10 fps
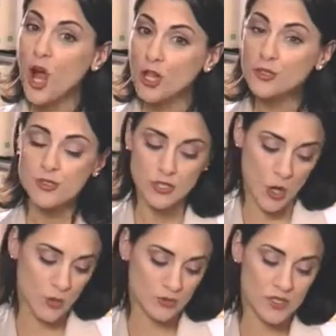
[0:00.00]
color
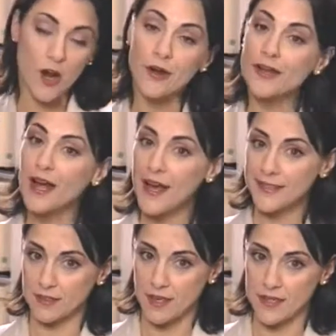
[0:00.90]
zones are
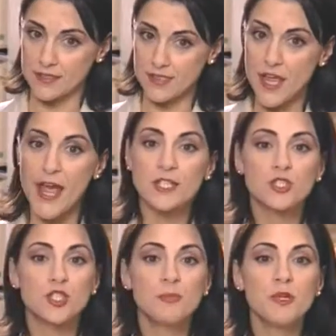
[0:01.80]
guidelines and
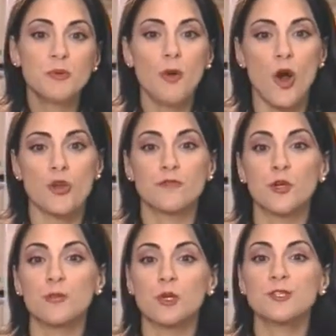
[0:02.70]
should be a part of
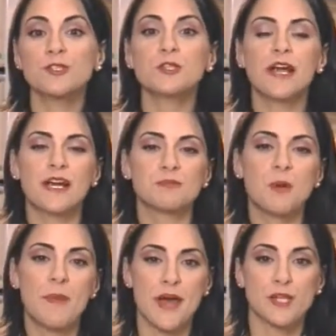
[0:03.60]
your personal
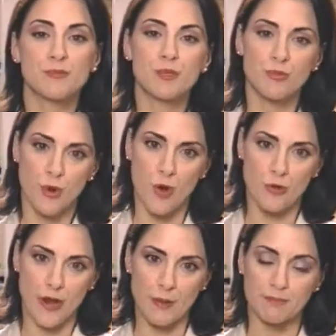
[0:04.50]
asthma management
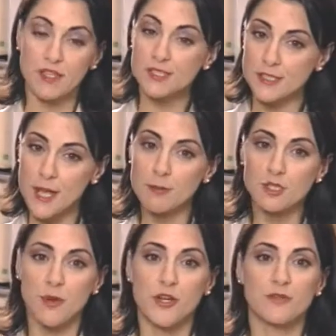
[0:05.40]
program
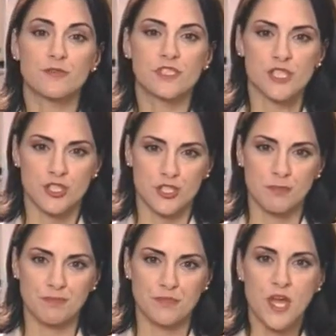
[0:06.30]
established by your
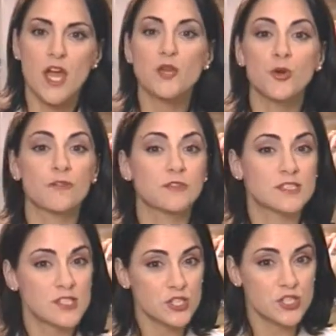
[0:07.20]
physician. Your
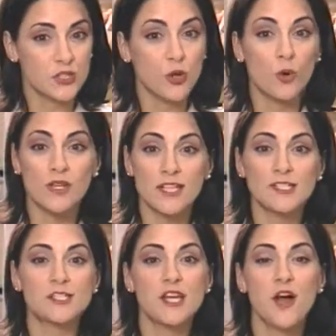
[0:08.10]
physician or
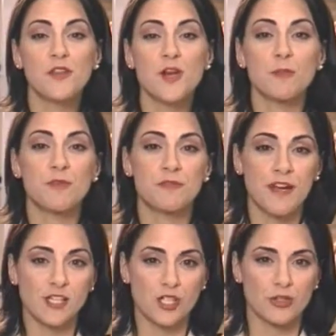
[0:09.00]
licensed healthcare
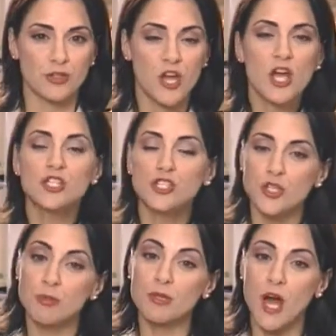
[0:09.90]
professional should
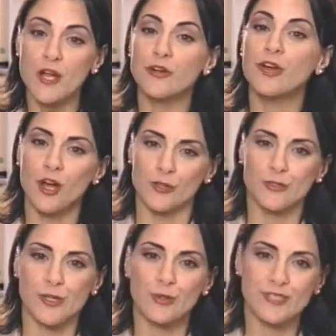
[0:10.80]
apply your
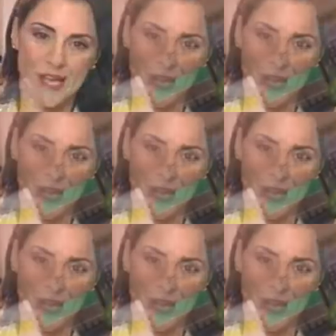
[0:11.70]
ColorZone